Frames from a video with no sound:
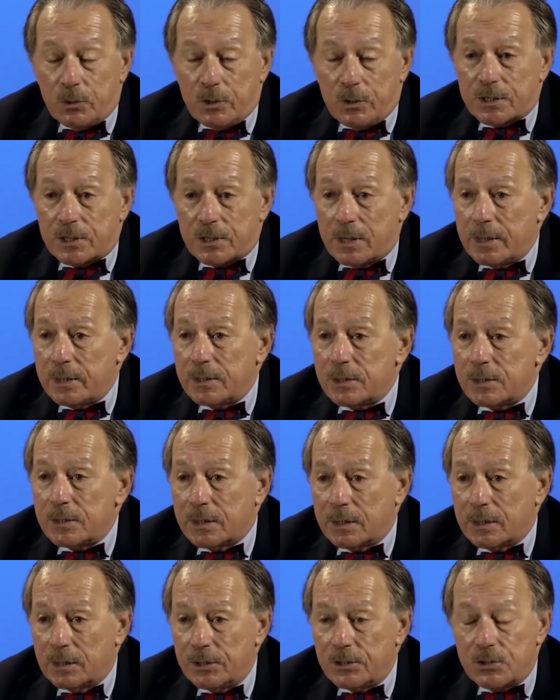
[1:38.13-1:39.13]
between
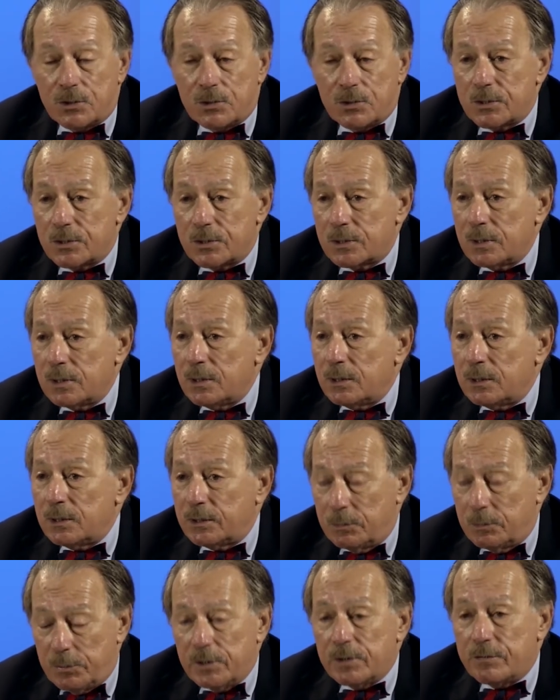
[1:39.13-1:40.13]
scientists and listeners
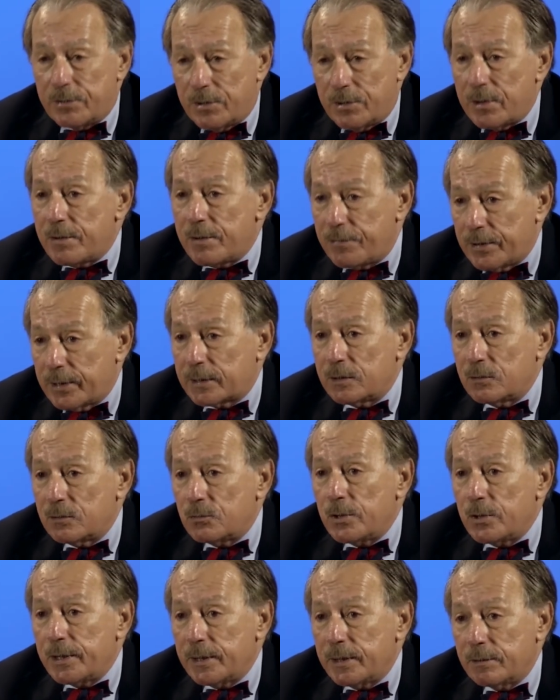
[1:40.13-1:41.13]
could be a very
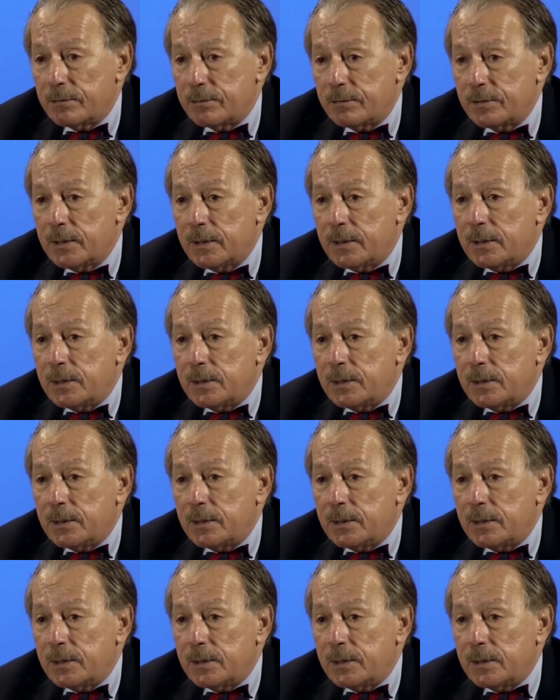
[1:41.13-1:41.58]
effective way of